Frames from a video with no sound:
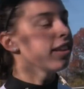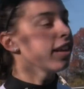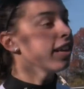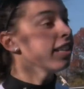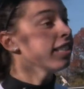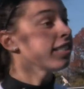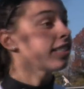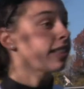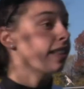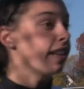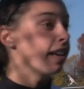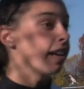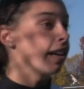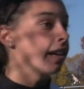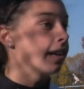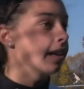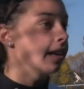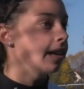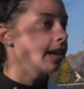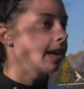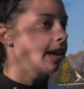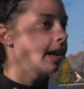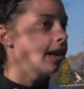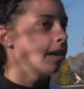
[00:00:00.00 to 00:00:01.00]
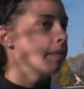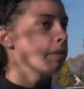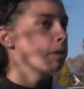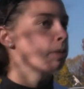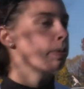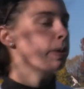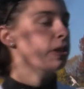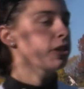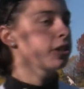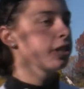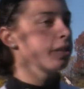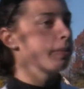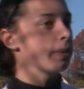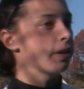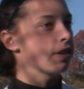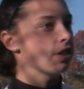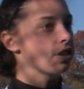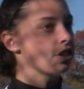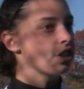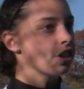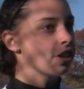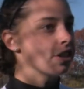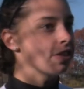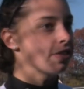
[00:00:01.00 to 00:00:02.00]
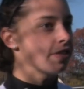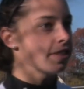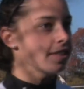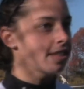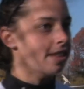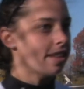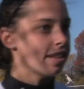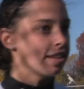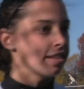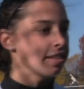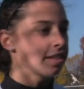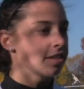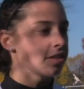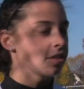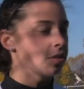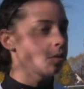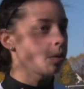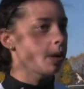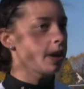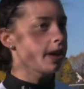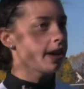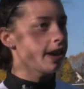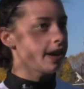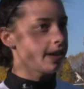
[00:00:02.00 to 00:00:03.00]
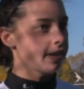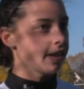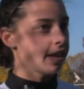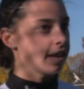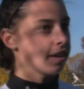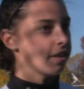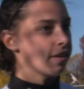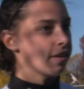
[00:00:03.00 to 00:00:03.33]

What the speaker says: nice thing, especially about the turf, is that it doesn't wear down like